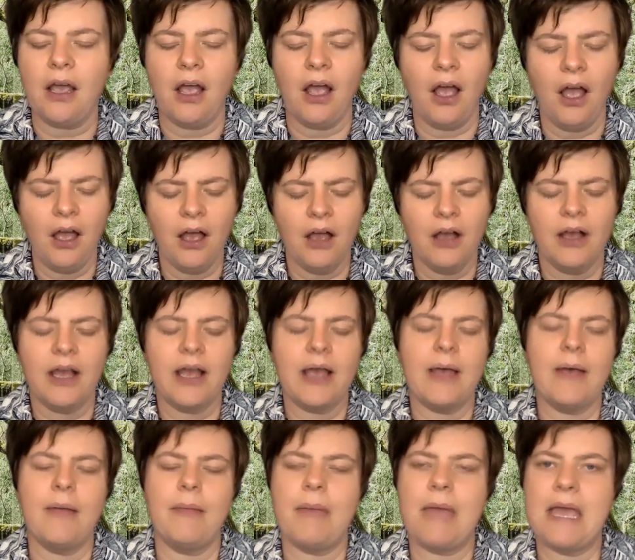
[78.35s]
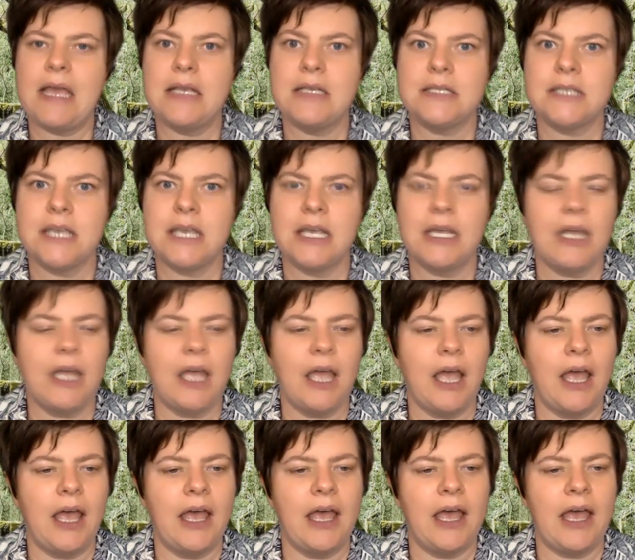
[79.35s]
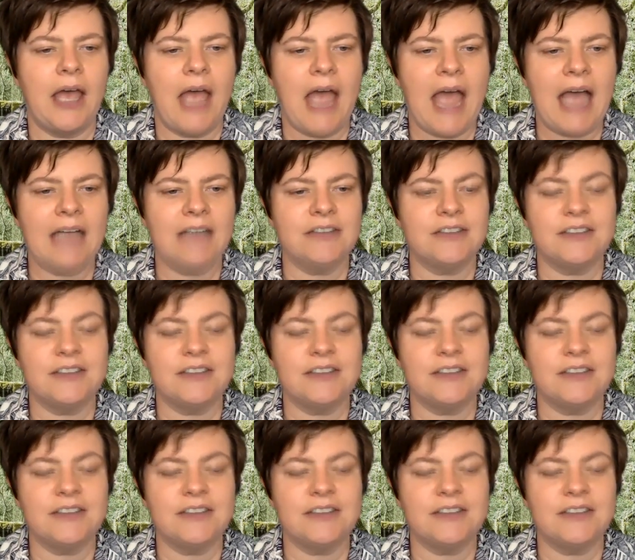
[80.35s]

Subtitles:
Oh, amazing. And